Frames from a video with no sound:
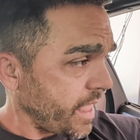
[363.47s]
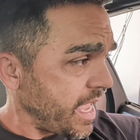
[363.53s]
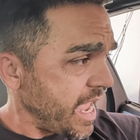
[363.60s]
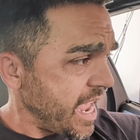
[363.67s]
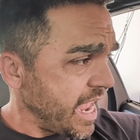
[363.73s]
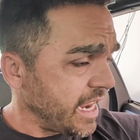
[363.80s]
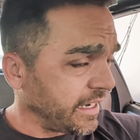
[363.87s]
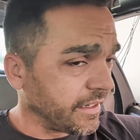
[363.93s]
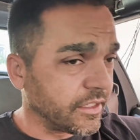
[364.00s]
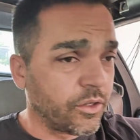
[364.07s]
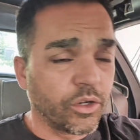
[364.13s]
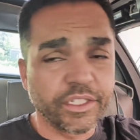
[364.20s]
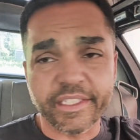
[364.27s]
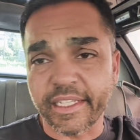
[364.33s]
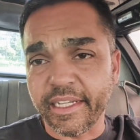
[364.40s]
And of
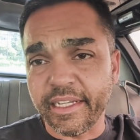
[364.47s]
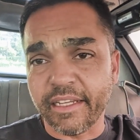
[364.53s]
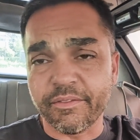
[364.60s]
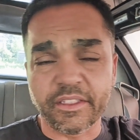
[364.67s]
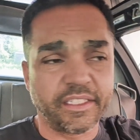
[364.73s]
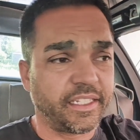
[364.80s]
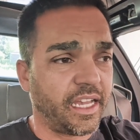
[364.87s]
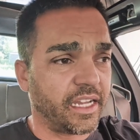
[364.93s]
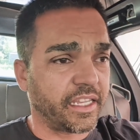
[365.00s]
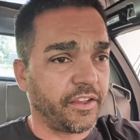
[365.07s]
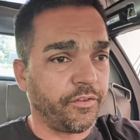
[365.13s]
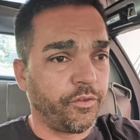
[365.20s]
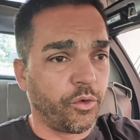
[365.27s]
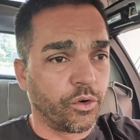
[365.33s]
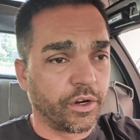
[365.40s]
course, I didn't have the
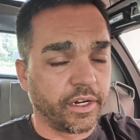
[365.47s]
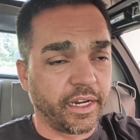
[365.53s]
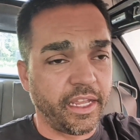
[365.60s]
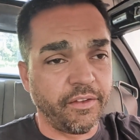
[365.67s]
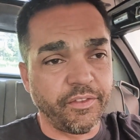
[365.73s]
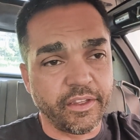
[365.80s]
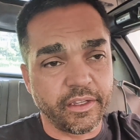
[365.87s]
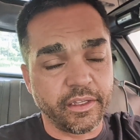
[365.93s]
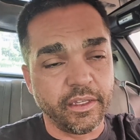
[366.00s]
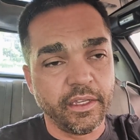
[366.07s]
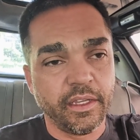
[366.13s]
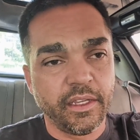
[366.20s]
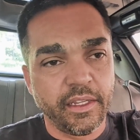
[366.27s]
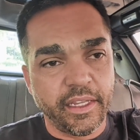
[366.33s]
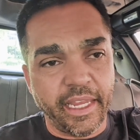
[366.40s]
socket for it. I have the
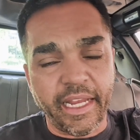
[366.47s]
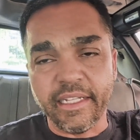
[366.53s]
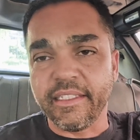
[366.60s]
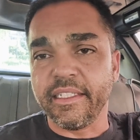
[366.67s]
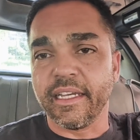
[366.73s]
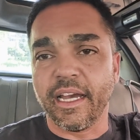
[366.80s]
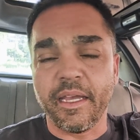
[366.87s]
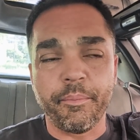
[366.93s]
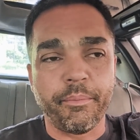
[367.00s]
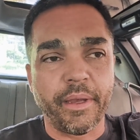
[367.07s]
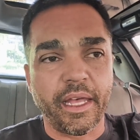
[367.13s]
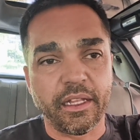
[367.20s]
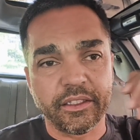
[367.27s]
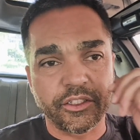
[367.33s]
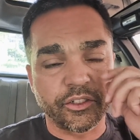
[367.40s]
ATI
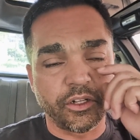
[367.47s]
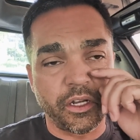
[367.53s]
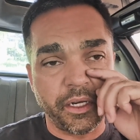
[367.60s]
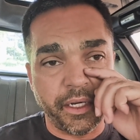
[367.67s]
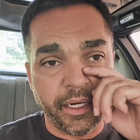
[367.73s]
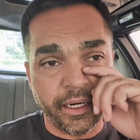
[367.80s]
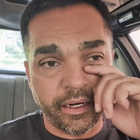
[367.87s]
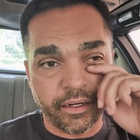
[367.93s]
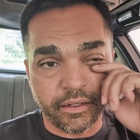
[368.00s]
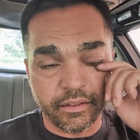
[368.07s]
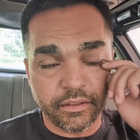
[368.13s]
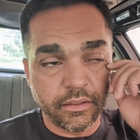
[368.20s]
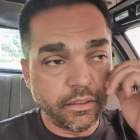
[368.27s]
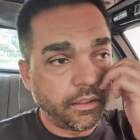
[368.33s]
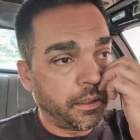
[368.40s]
balancer on
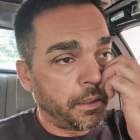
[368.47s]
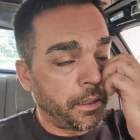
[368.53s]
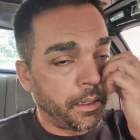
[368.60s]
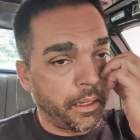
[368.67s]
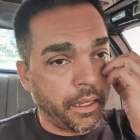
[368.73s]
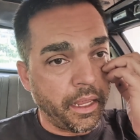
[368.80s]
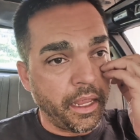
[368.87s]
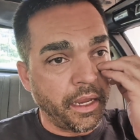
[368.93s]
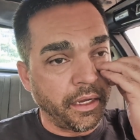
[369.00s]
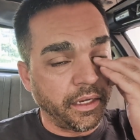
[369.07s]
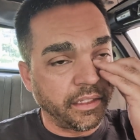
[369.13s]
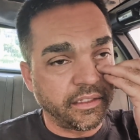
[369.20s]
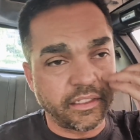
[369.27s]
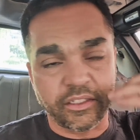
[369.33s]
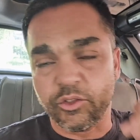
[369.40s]
here, and
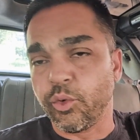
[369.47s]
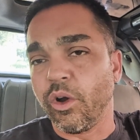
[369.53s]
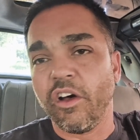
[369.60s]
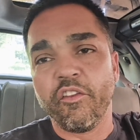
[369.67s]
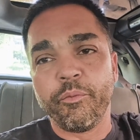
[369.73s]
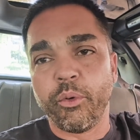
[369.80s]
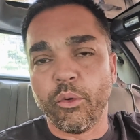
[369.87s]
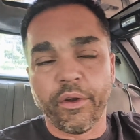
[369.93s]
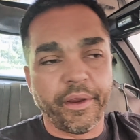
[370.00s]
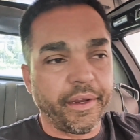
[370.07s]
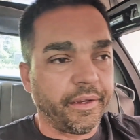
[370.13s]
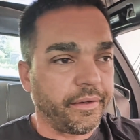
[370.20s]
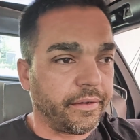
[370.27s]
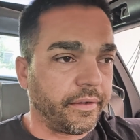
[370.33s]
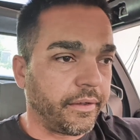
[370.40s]
it's a 12
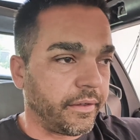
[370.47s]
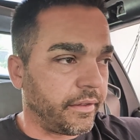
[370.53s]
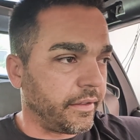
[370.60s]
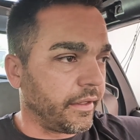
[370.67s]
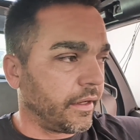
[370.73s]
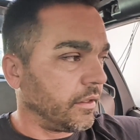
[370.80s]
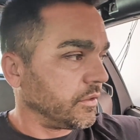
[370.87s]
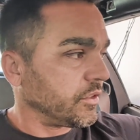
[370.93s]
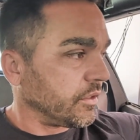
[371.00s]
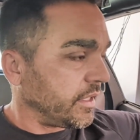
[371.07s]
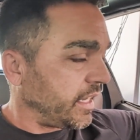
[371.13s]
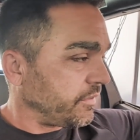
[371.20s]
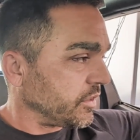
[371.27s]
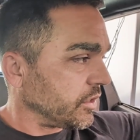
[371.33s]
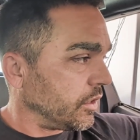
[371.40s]
point, you know, so I
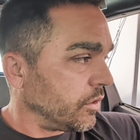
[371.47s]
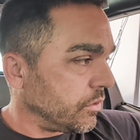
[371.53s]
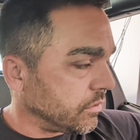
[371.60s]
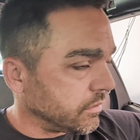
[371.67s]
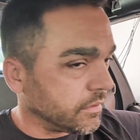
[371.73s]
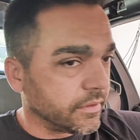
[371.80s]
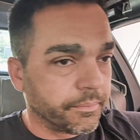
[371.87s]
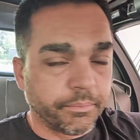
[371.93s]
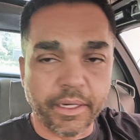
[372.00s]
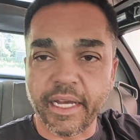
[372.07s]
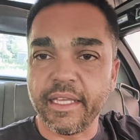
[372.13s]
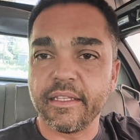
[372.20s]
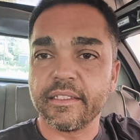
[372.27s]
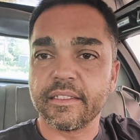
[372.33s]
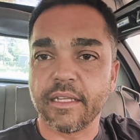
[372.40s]
have to go
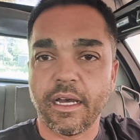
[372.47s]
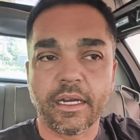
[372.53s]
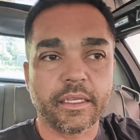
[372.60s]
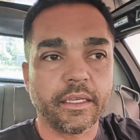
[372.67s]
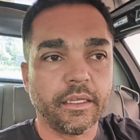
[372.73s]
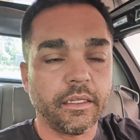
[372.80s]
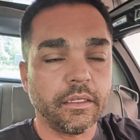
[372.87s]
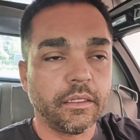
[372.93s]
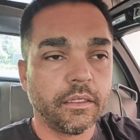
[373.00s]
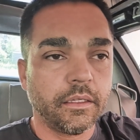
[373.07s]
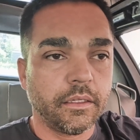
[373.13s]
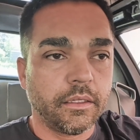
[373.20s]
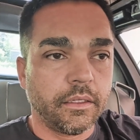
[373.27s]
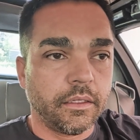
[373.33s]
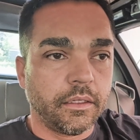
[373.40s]
buy the socket.
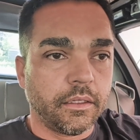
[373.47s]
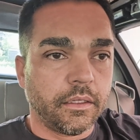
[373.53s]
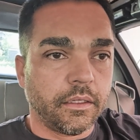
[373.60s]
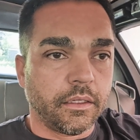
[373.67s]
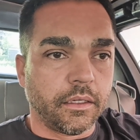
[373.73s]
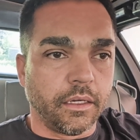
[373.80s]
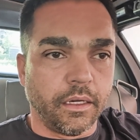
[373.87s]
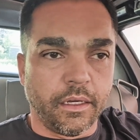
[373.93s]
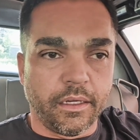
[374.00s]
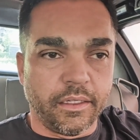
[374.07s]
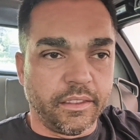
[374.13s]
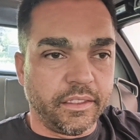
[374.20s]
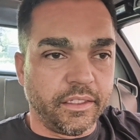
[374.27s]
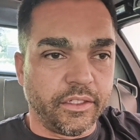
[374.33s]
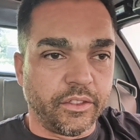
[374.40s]
You
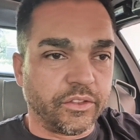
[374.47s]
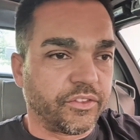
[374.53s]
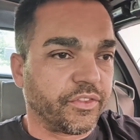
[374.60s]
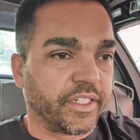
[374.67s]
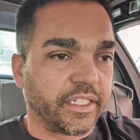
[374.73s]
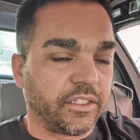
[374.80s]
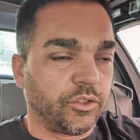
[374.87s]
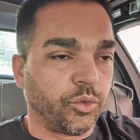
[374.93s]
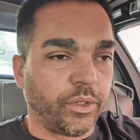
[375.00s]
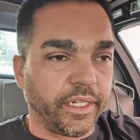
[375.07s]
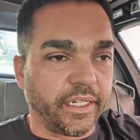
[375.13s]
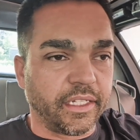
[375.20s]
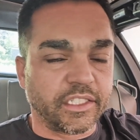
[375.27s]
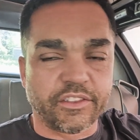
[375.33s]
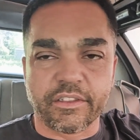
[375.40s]
know, it's freaking
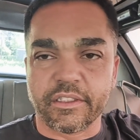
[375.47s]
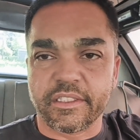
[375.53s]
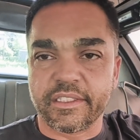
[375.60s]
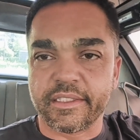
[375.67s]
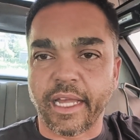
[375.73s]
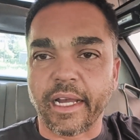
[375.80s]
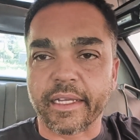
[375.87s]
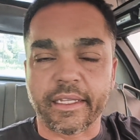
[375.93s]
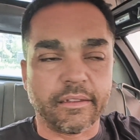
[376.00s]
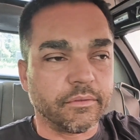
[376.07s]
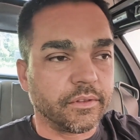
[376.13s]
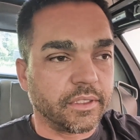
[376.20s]
$20 for a socket.